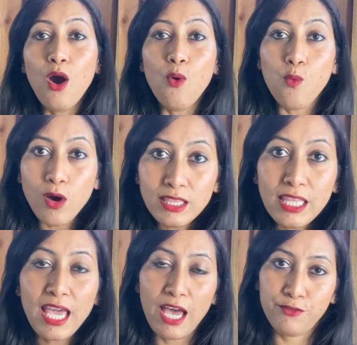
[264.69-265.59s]
What they
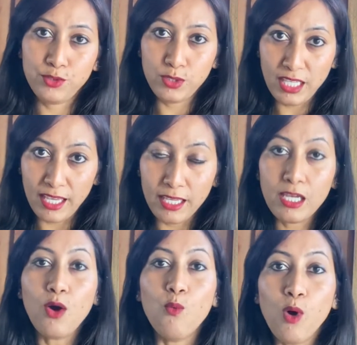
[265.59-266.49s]
have to think,
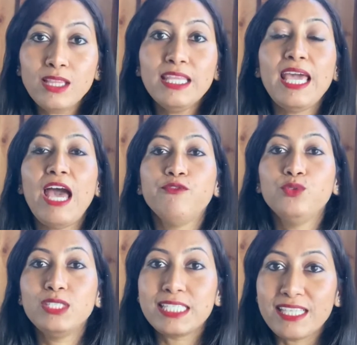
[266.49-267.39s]
what they have to
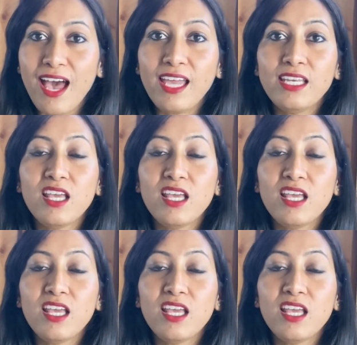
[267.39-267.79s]
design